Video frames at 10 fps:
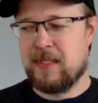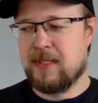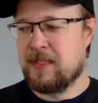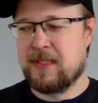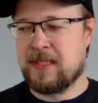
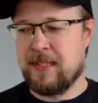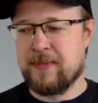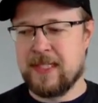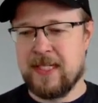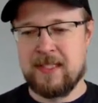it's the
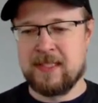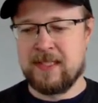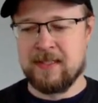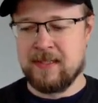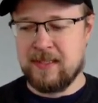same as any
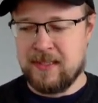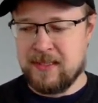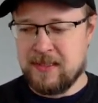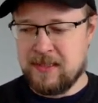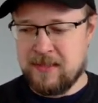skill. It
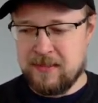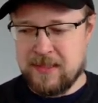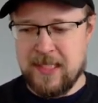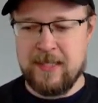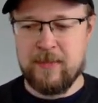is
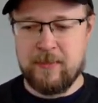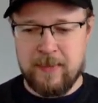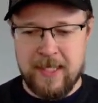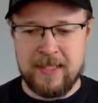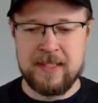time and
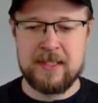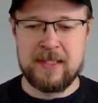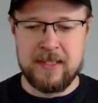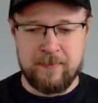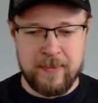
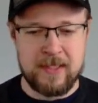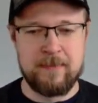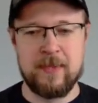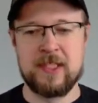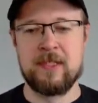practice and
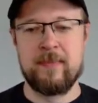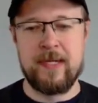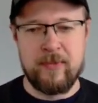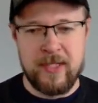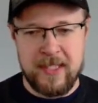building muscle
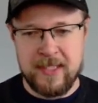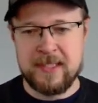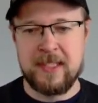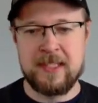memory. In this